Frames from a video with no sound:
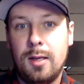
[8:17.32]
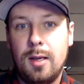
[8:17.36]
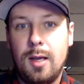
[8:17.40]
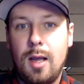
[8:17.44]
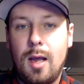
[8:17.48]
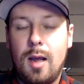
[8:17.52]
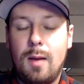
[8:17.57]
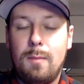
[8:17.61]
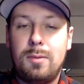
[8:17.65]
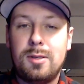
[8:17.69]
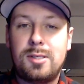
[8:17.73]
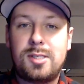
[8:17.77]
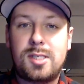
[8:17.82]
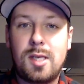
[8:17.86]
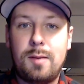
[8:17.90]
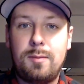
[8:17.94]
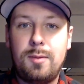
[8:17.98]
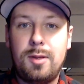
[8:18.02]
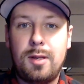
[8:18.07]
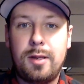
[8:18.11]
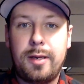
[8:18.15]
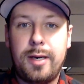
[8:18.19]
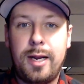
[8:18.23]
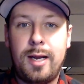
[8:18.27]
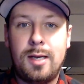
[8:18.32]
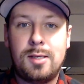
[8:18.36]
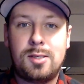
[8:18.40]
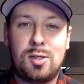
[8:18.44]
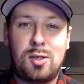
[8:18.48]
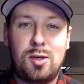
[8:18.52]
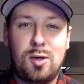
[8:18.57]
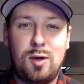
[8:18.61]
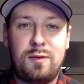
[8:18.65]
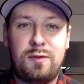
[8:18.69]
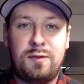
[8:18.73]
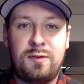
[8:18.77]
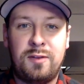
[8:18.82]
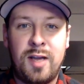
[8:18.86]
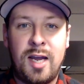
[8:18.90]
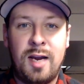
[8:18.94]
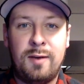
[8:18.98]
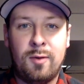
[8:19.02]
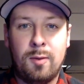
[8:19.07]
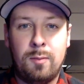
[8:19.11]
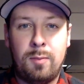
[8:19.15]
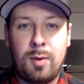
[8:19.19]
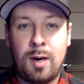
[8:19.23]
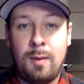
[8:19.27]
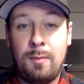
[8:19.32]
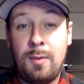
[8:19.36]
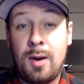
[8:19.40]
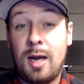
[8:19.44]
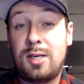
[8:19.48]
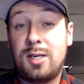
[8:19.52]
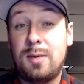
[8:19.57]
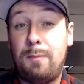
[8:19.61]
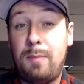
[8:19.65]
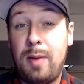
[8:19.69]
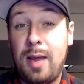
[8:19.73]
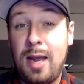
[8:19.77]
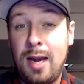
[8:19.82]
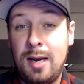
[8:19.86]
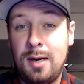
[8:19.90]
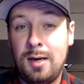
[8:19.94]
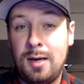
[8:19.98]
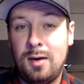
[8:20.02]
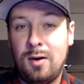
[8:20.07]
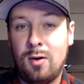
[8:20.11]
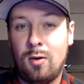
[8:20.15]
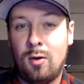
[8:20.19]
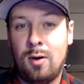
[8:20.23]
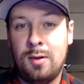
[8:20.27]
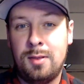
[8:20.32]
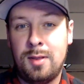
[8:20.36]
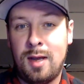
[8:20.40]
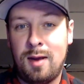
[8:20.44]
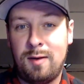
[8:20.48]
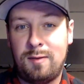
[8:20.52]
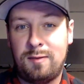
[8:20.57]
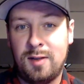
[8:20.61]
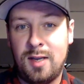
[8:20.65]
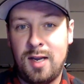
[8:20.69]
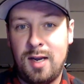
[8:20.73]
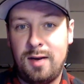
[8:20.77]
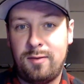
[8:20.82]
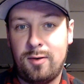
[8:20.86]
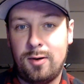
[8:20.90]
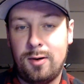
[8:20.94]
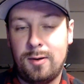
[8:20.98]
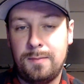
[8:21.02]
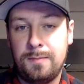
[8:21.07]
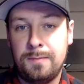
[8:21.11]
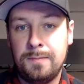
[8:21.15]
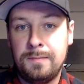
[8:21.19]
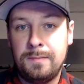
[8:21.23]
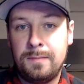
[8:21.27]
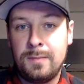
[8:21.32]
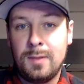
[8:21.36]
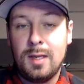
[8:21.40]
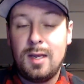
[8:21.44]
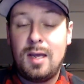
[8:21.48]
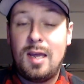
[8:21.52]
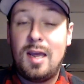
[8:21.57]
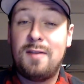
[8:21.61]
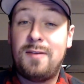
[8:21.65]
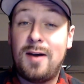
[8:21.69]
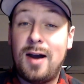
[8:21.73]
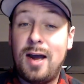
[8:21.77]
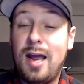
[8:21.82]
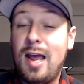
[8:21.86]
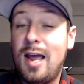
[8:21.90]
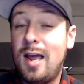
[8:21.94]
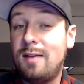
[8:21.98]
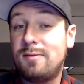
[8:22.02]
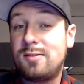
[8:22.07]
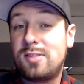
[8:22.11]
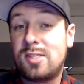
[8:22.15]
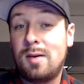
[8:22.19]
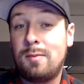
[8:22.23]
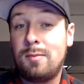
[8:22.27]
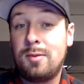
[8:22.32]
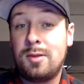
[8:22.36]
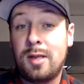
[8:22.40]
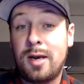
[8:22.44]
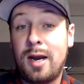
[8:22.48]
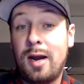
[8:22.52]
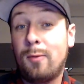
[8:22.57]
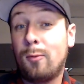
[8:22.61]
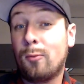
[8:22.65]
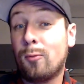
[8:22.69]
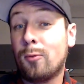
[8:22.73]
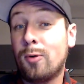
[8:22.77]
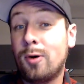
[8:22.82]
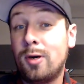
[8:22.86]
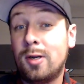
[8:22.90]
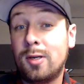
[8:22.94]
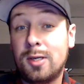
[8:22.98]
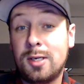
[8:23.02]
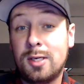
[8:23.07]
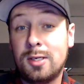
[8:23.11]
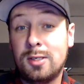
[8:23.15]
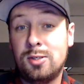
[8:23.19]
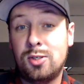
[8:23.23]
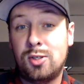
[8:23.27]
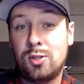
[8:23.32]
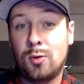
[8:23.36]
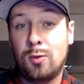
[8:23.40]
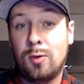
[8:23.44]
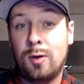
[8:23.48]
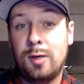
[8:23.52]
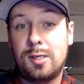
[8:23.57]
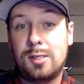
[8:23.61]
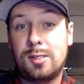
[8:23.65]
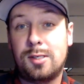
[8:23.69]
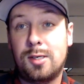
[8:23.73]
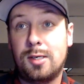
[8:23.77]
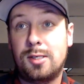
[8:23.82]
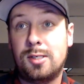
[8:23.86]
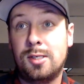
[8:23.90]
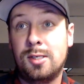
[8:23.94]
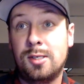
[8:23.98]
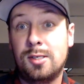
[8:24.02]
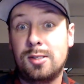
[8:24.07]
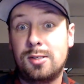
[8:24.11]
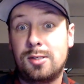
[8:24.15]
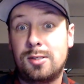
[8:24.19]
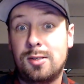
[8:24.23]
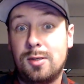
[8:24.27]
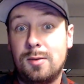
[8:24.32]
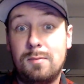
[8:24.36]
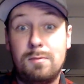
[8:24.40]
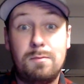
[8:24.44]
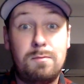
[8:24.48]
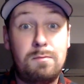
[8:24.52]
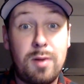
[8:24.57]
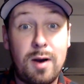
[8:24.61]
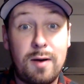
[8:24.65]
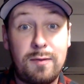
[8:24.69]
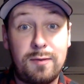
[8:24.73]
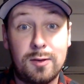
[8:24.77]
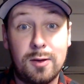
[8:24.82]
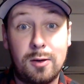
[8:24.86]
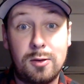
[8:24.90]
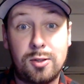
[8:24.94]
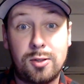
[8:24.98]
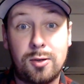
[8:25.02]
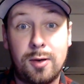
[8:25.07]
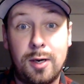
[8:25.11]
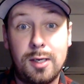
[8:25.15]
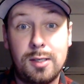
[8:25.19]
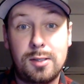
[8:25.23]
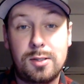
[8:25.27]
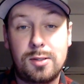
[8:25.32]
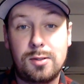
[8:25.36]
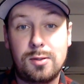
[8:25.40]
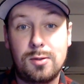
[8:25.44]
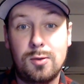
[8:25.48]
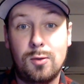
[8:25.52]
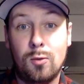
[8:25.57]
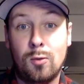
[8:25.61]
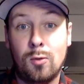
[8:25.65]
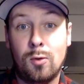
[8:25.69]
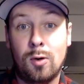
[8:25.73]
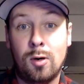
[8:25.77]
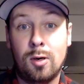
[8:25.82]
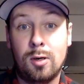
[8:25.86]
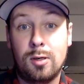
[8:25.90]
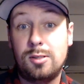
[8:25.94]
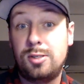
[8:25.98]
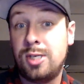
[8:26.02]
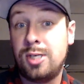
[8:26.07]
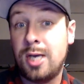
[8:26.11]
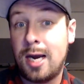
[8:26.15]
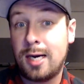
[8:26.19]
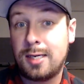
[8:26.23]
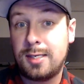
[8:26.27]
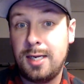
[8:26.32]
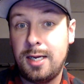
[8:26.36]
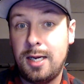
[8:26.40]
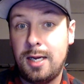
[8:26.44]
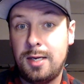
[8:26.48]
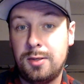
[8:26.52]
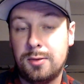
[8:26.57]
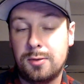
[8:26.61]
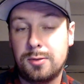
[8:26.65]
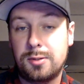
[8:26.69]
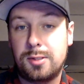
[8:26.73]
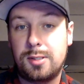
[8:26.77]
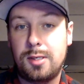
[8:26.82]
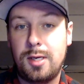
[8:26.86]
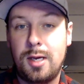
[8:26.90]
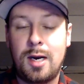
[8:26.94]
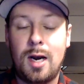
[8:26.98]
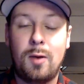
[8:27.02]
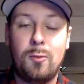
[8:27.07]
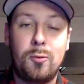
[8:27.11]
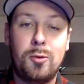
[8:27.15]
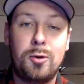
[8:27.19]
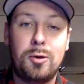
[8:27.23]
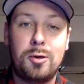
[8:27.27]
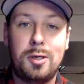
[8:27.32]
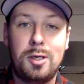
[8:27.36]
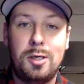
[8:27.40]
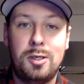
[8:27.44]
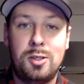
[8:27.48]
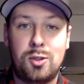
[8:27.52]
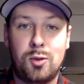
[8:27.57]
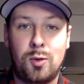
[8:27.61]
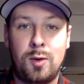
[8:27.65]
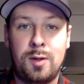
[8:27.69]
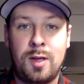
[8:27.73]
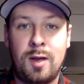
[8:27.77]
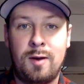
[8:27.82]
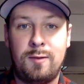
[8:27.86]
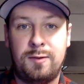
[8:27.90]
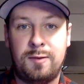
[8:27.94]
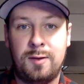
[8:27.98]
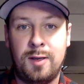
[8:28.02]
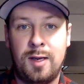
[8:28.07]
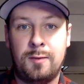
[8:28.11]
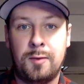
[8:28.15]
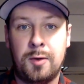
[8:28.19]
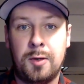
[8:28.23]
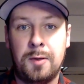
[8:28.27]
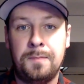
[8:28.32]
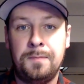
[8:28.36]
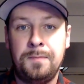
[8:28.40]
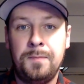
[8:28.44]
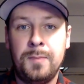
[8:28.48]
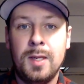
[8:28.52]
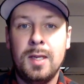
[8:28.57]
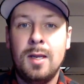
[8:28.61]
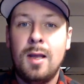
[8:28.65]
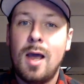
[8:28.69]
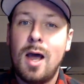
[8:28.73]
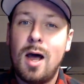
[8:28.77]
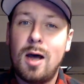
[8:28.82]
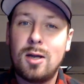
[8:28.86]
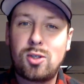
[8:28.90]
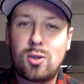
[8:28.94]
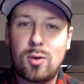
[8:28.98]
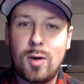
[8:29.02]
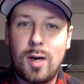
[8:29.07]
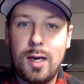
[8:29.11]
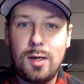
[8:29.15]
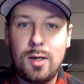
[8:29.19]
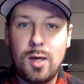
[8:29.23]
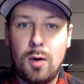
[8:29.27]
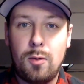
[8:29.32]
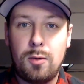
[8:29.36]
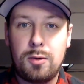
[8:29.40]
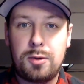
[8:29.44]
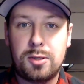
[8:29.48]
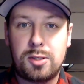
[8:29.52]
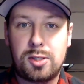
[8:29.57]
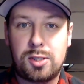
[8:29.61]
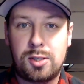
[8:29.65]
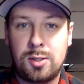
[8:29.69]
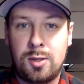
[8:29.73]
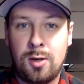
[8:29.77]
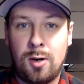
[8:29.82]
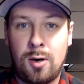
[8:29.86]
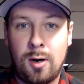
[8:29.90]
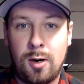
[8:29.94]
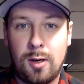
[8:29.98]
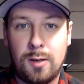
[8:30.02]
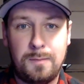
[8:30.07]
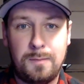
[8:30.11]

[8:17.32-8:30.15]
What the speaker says: but something that has a good flavor, but I'm not dependent on that flavor. If I have something that I really enjoy, such as Buffalo Trace or Jack Daniels, and I really enjoy that flavor, I'll try and go with a cigar